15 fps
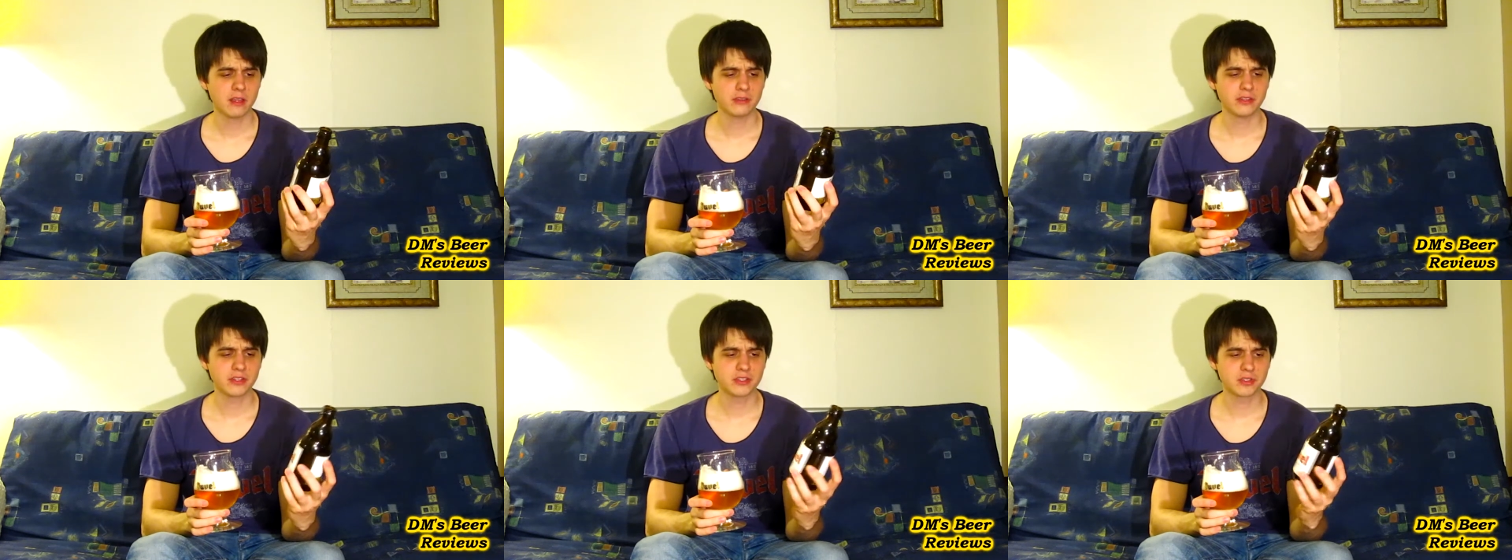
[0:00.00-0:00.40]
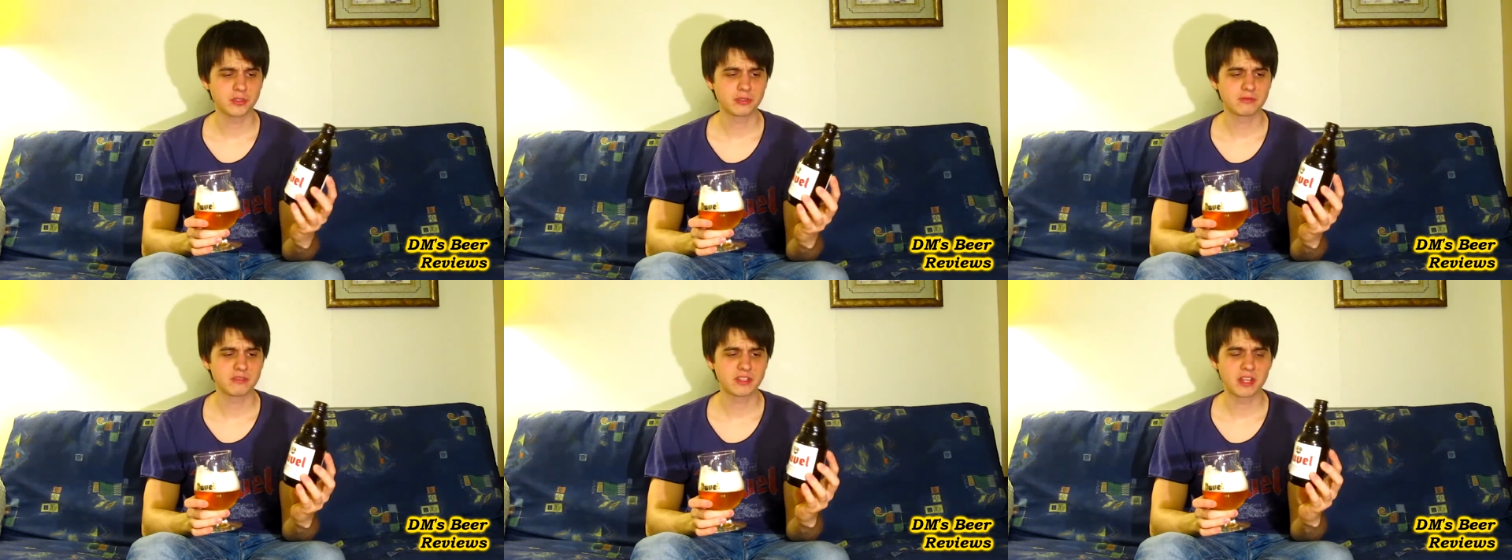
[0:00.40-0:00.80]
this
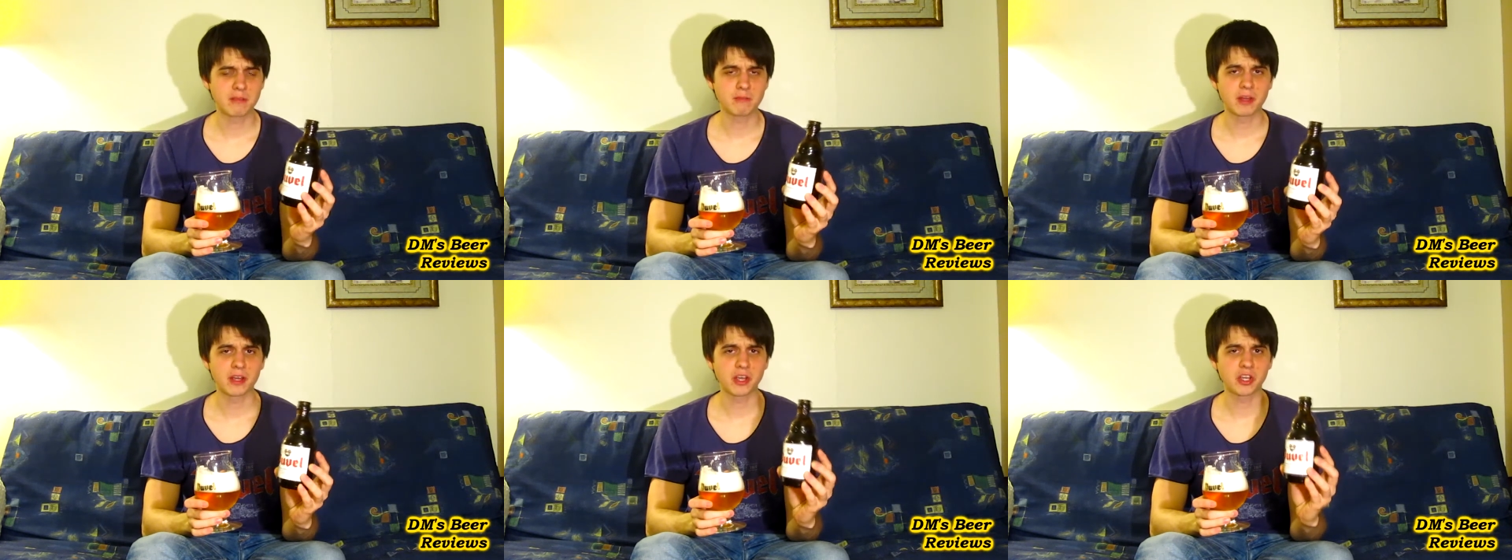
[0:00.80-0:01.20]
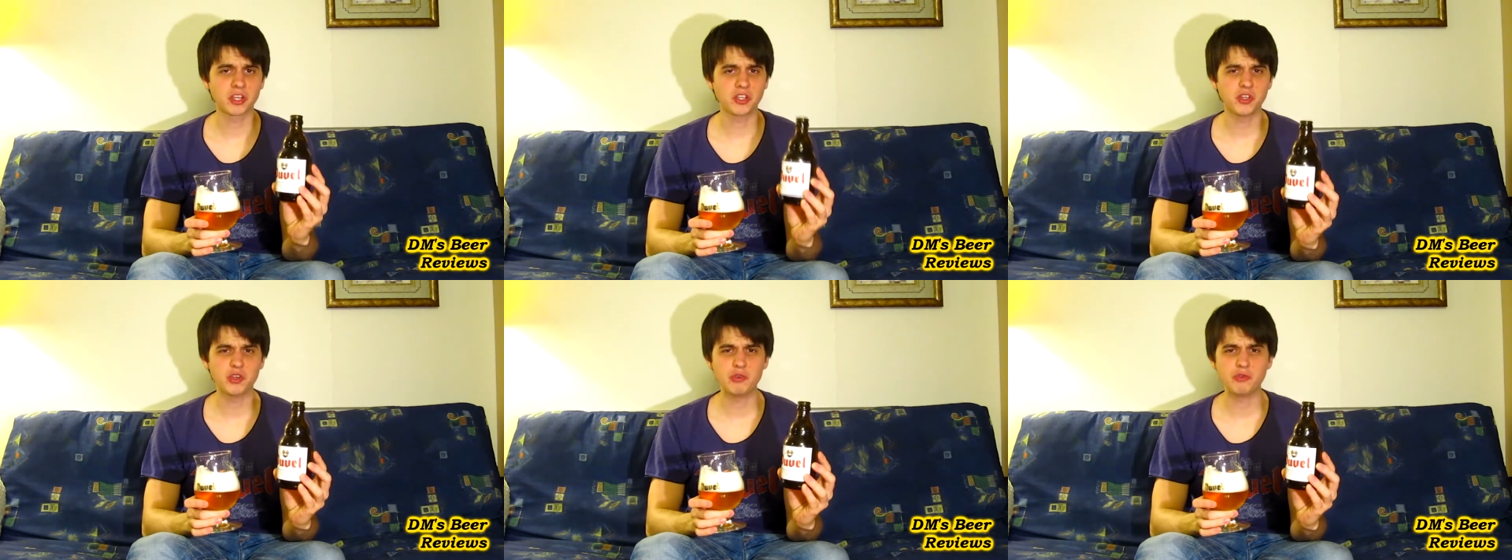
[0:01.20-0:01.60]
would seem like a
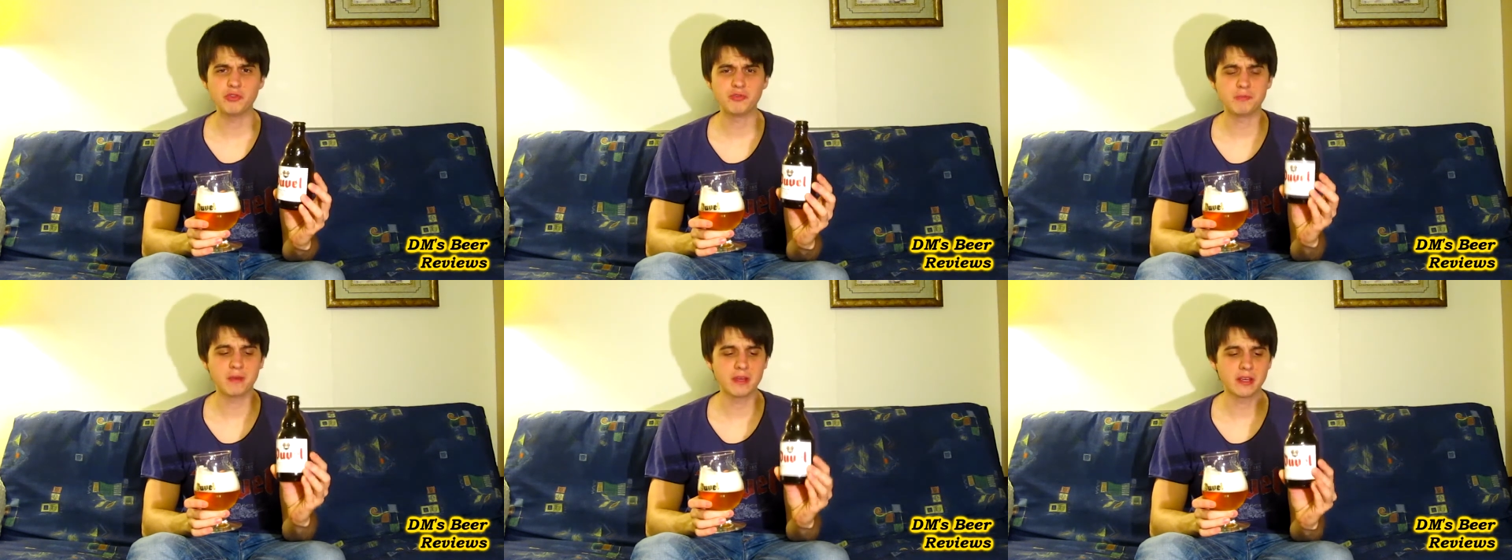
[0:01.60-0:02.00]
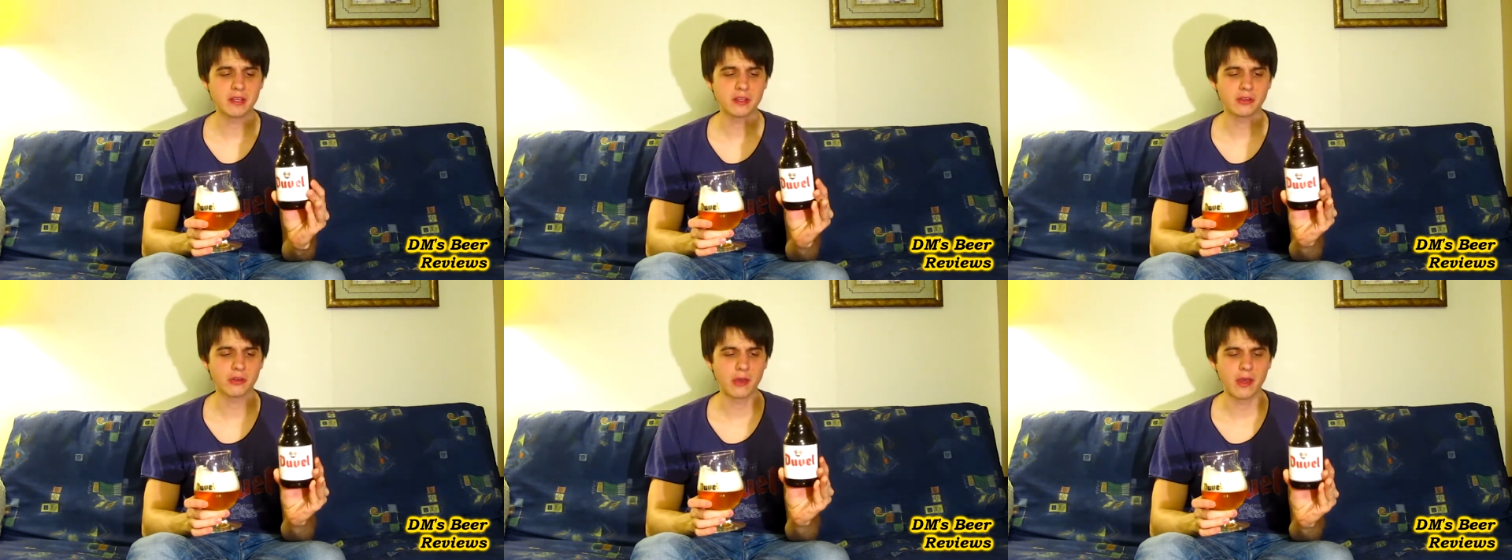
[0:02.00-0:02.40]
huge beer,
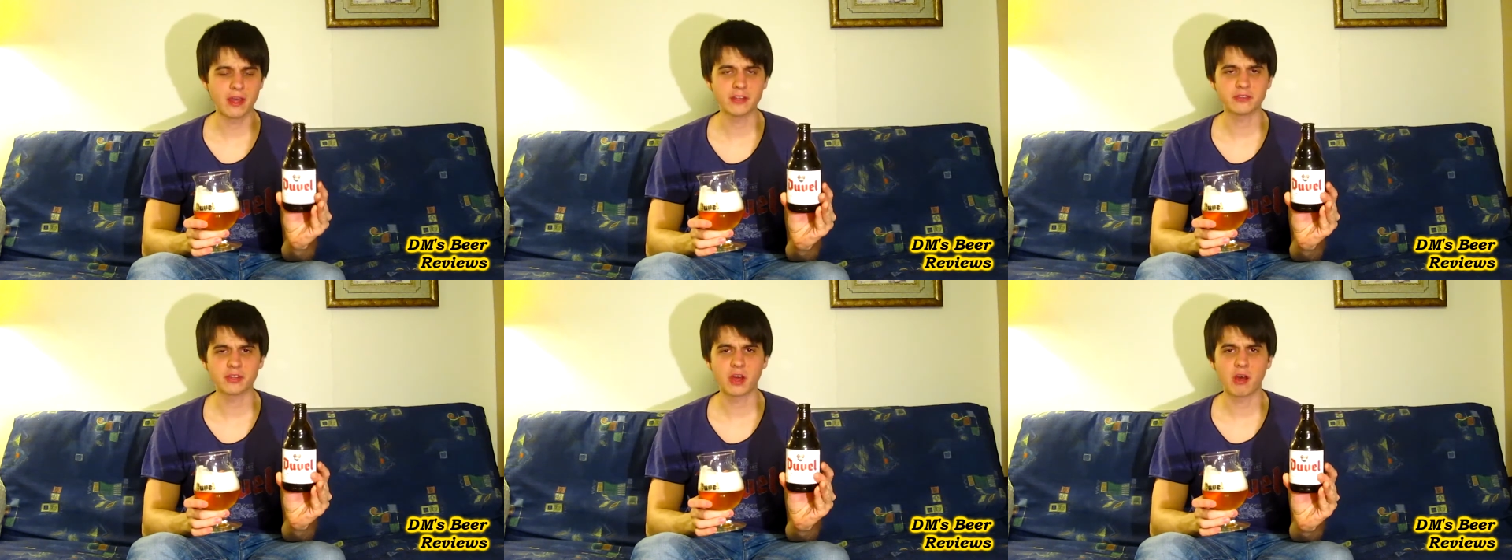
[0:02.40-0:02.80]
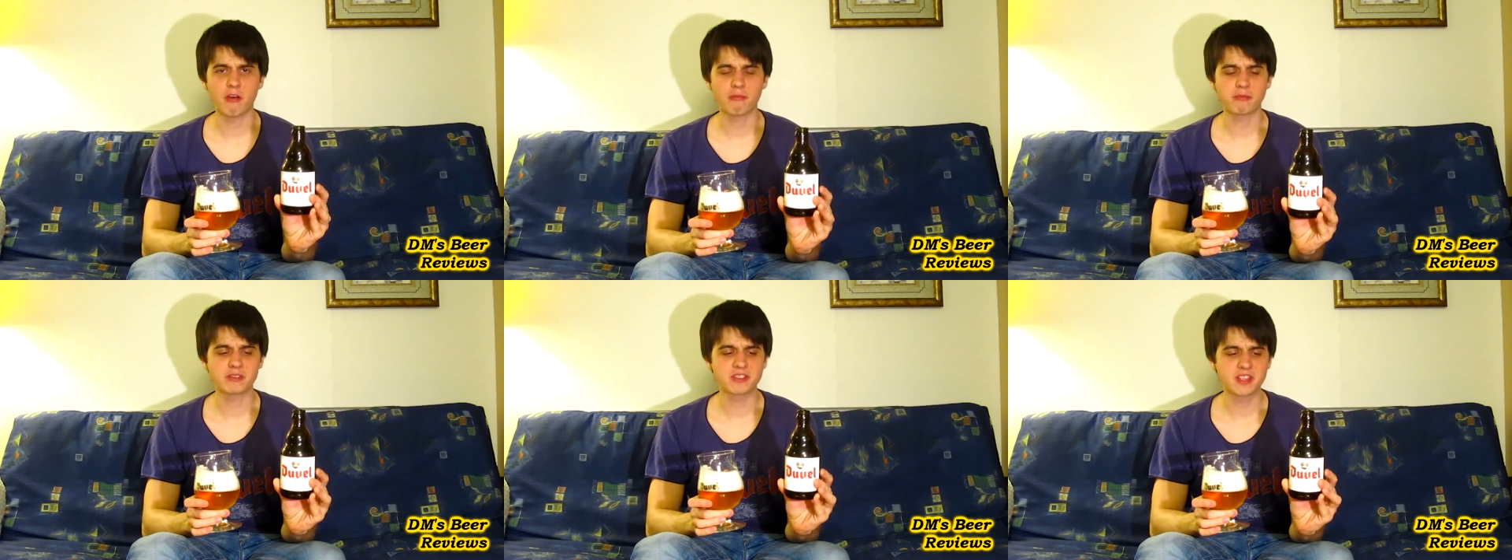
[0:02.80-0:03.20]
you know,
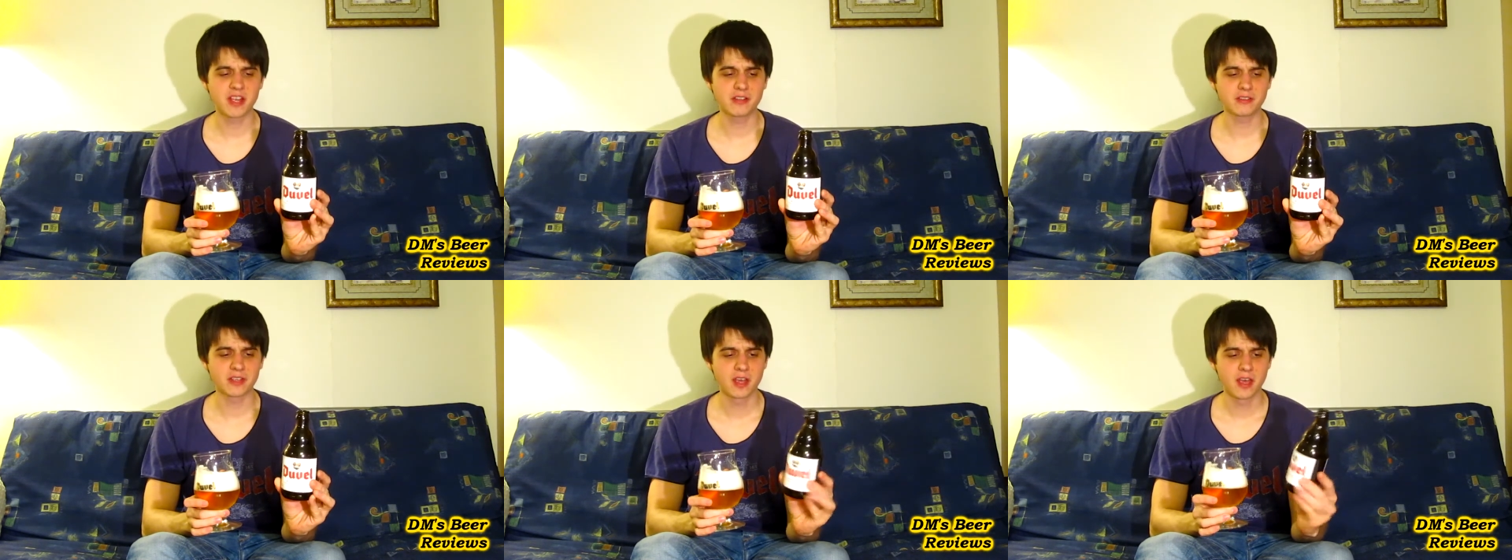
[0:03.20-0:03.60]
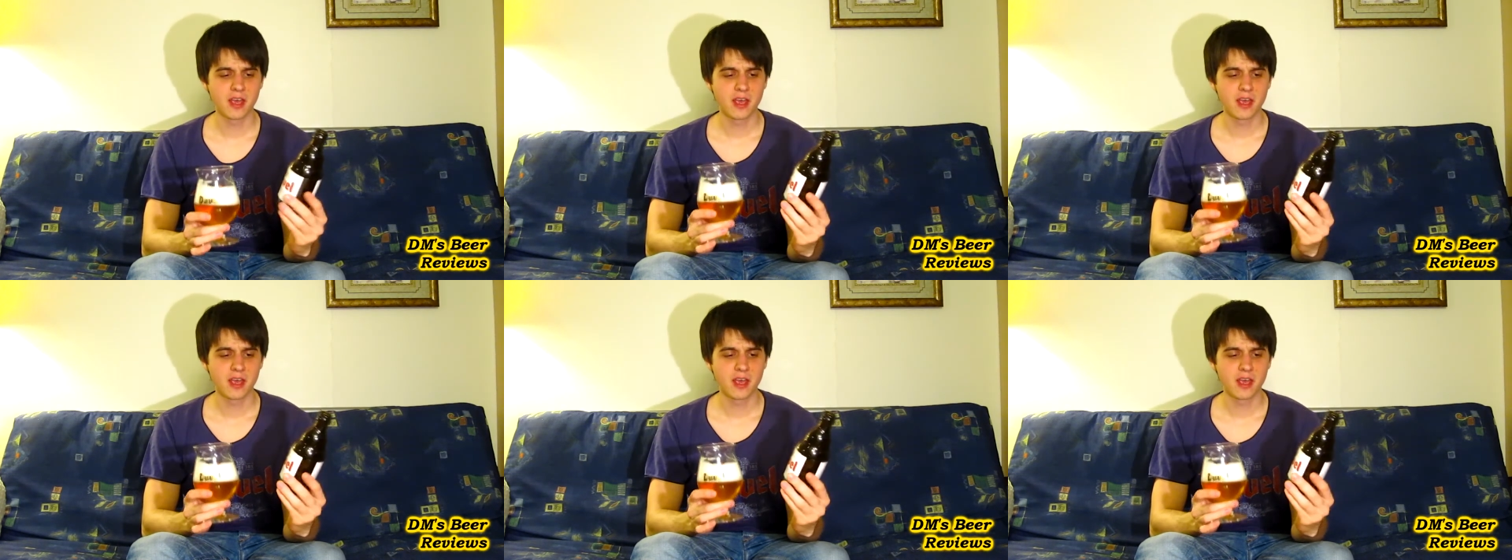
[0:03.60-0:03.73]
8.5%,